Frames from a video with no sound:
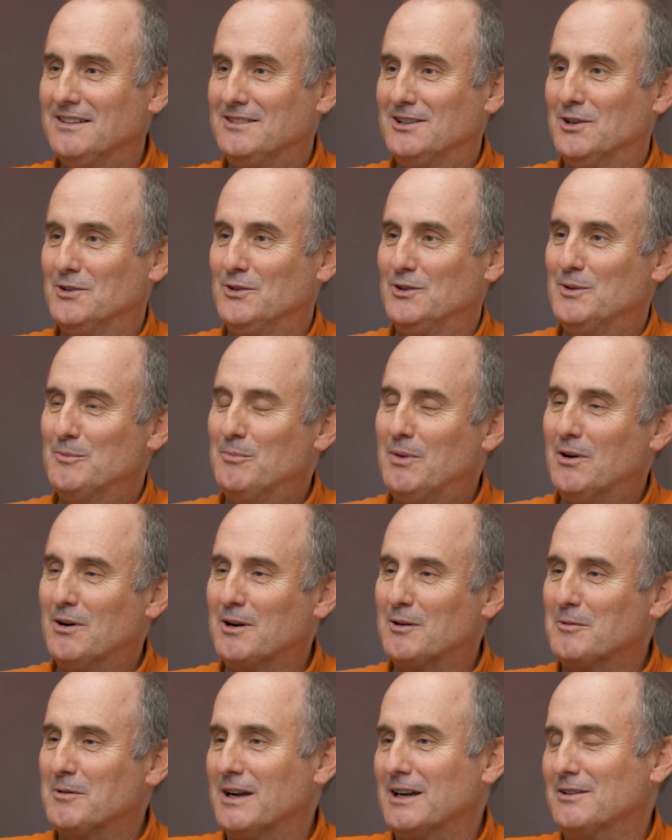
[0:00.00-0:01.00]
go to the
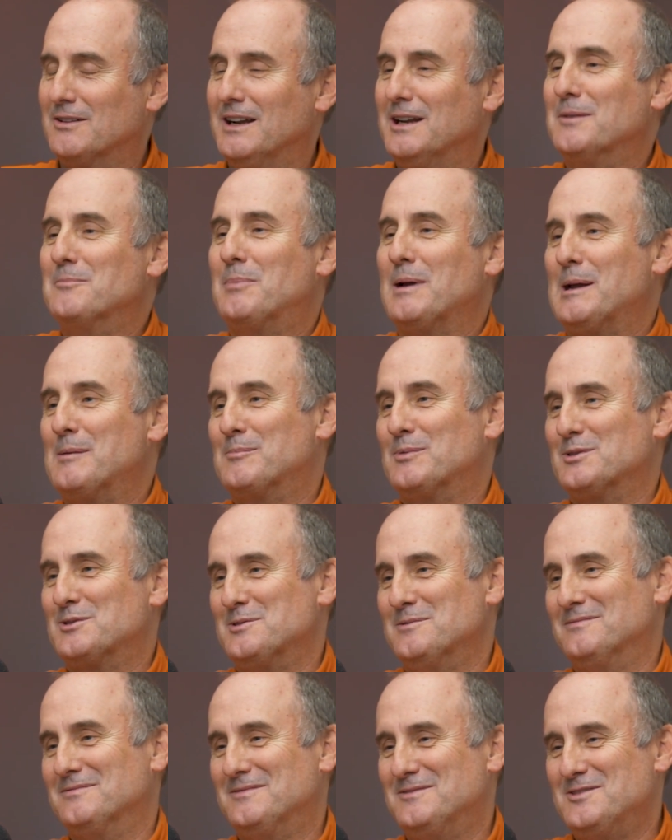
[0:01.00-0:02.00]
bar where I graded papers
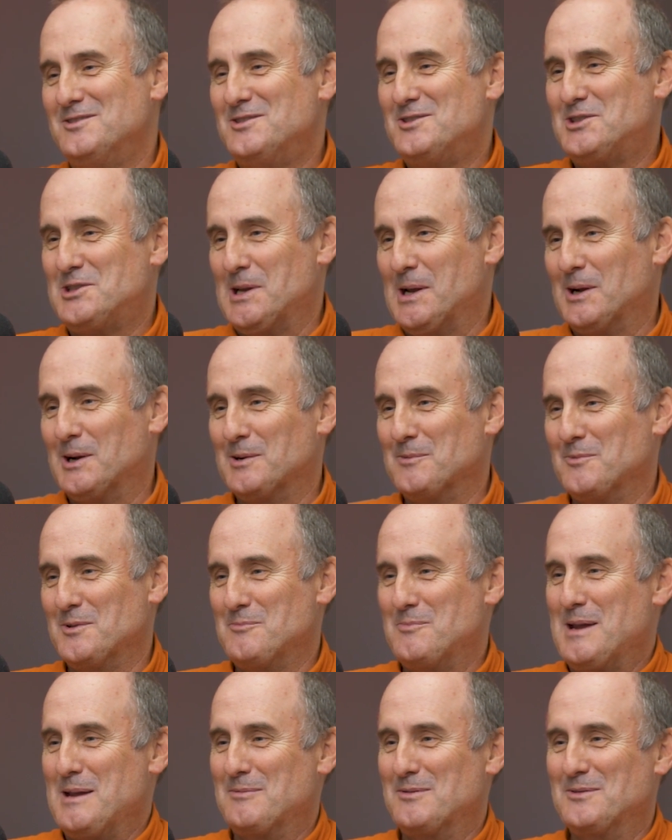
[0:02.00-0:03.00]
and share them
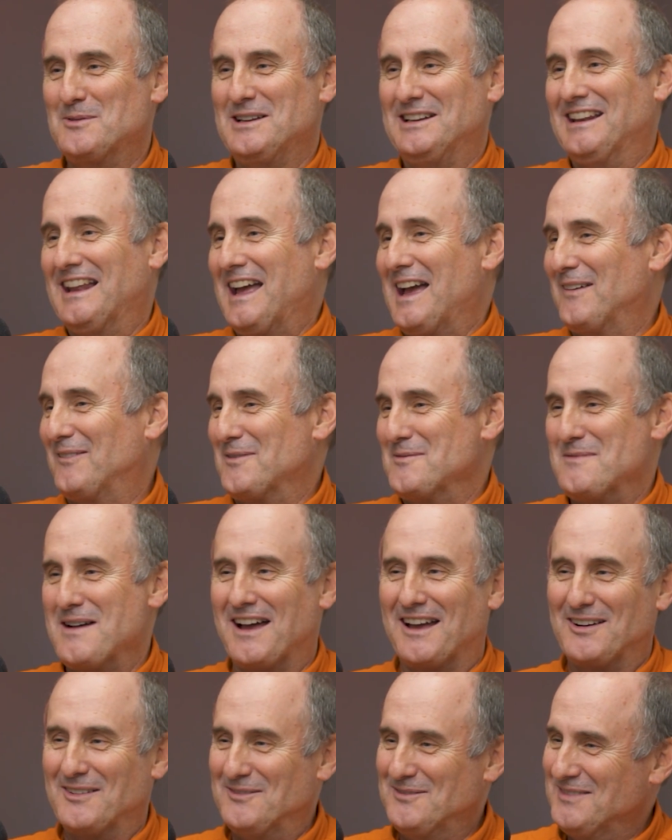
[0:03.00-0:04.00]
with people. We'd laugh
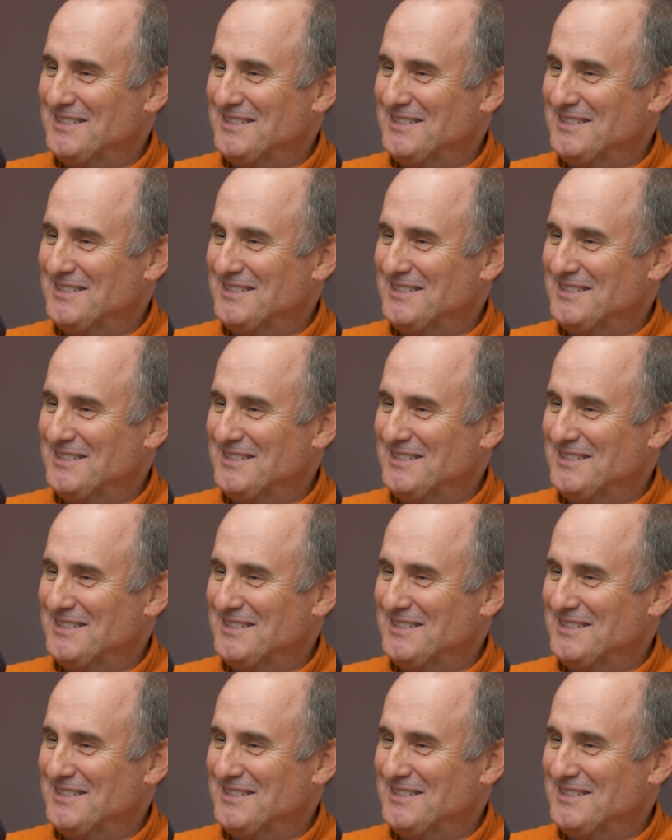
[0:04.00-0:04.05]
about them.